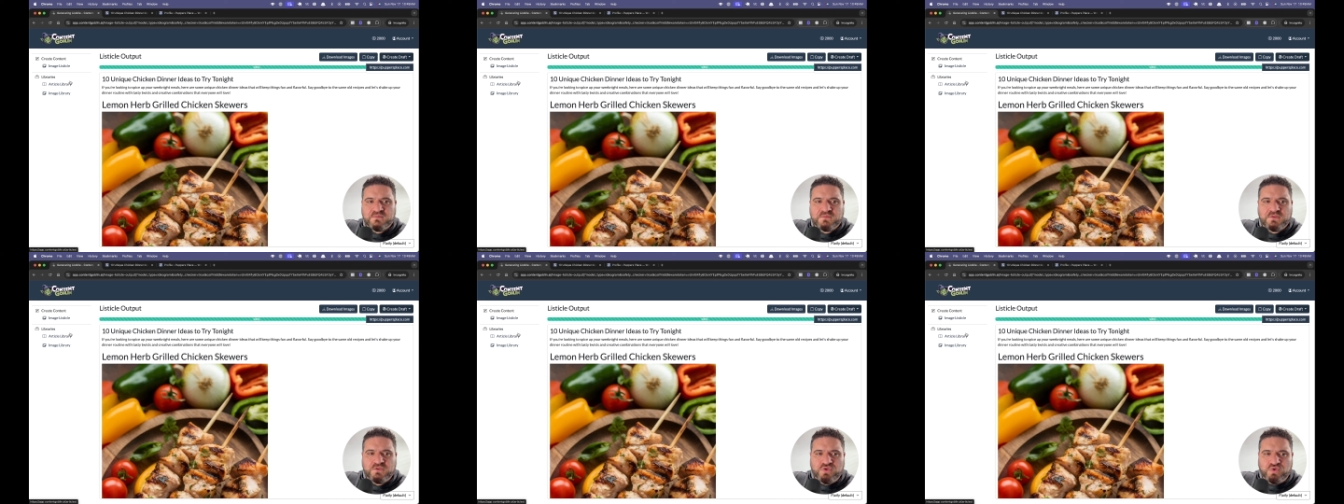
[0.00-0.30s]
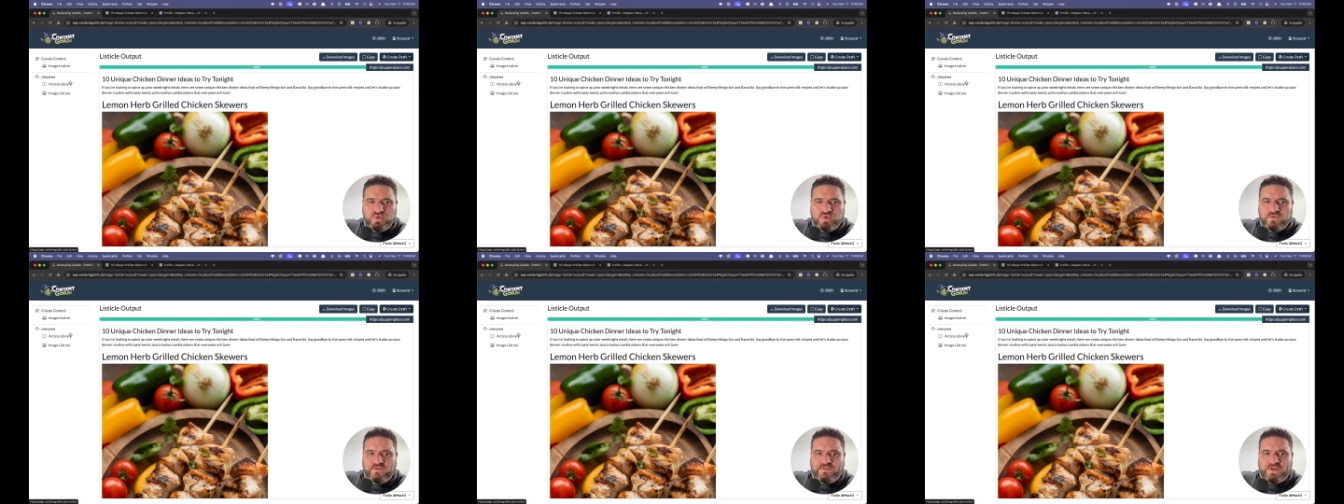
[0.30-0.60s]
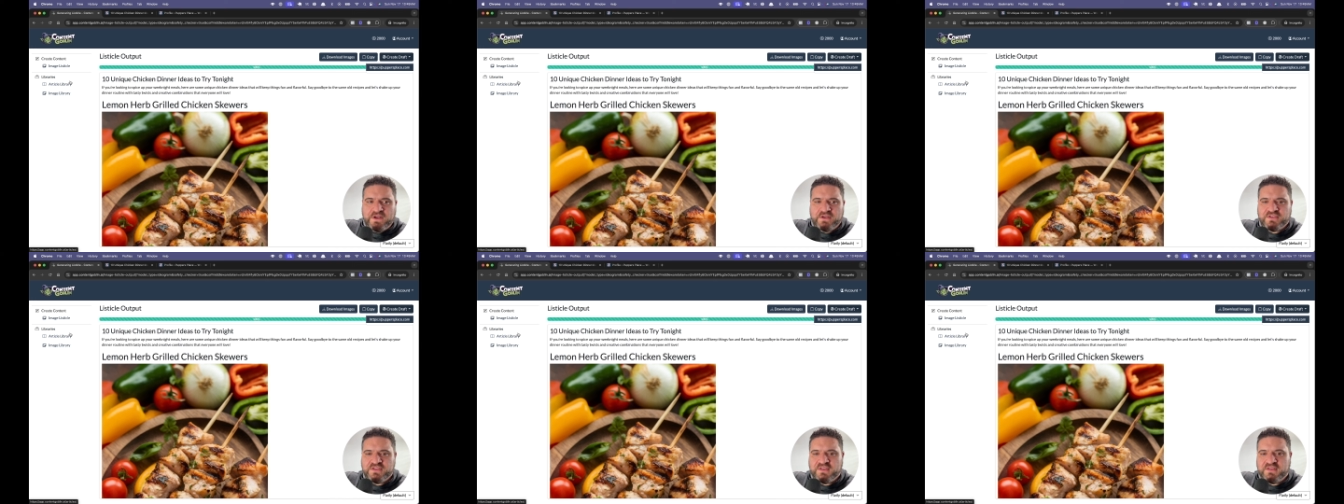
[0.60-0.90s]
two
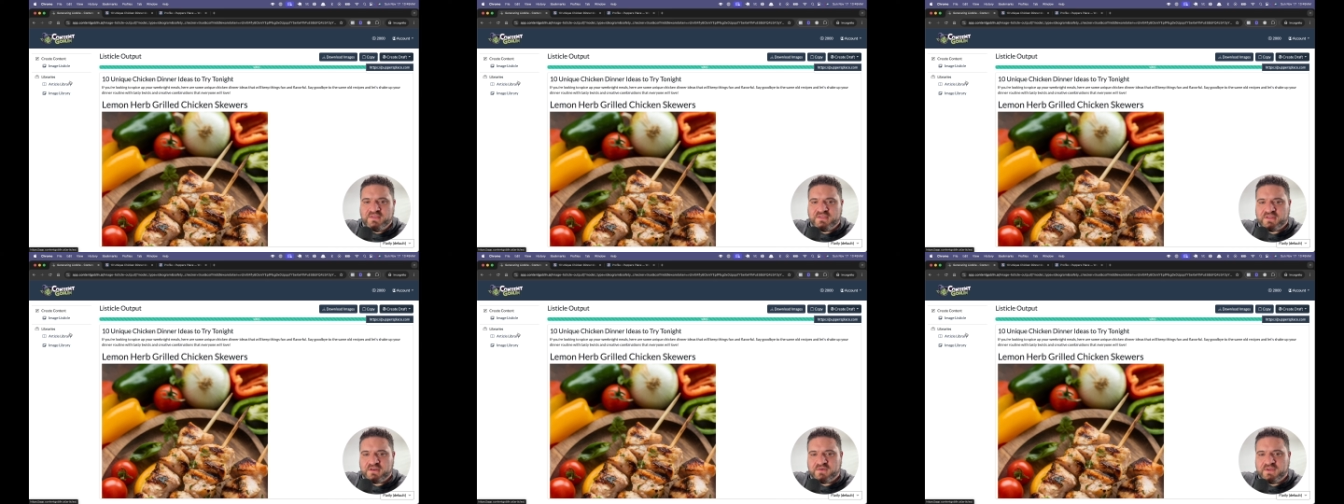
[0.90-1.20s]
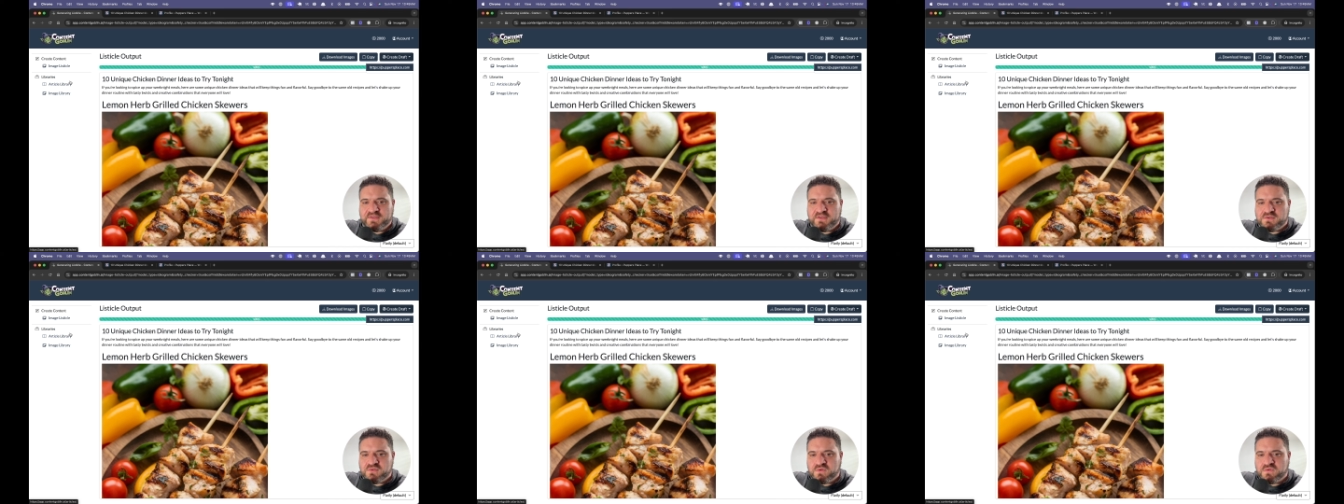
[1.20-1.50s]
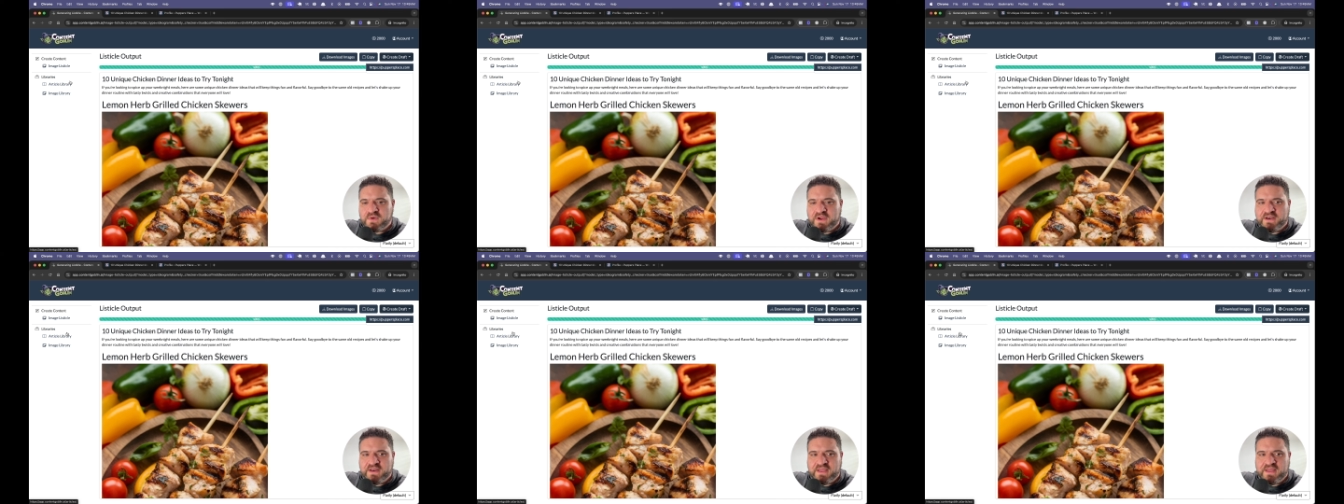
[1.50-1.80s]
functions that are in the tool
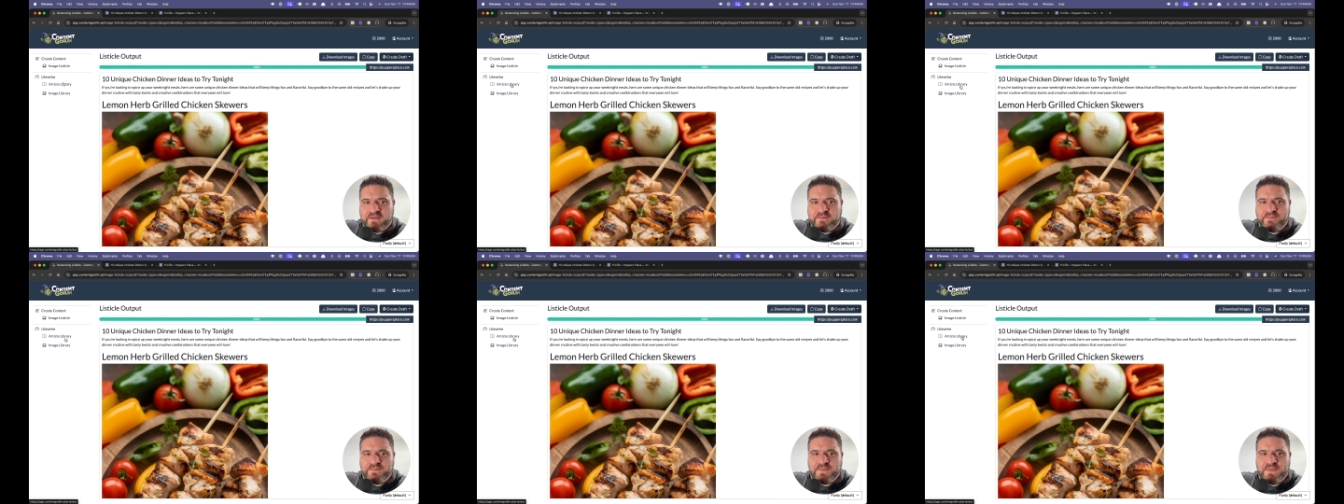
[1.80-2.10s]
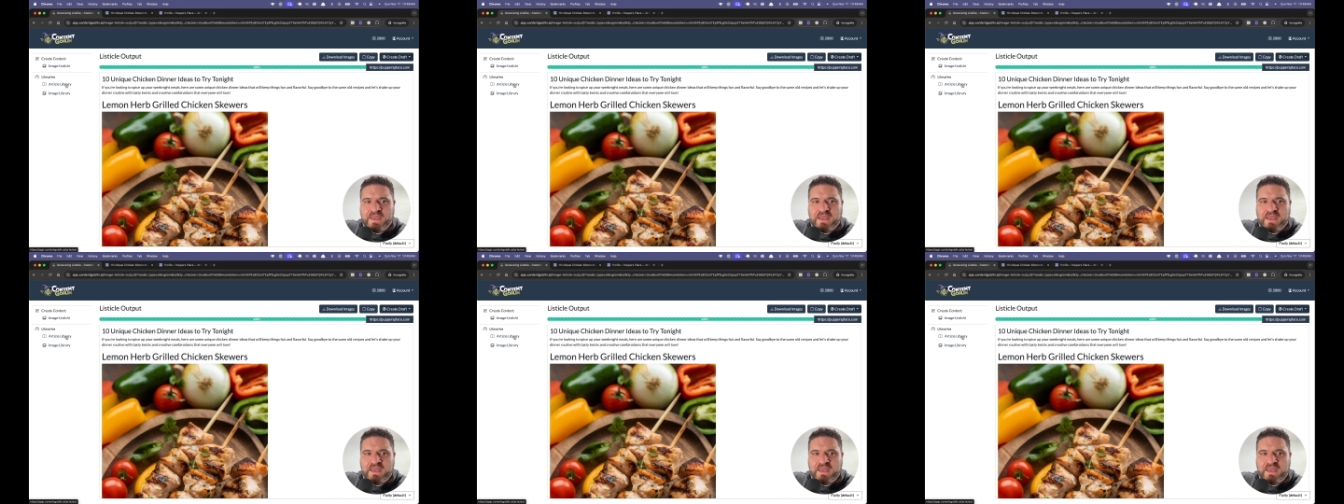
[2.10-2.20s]
right now.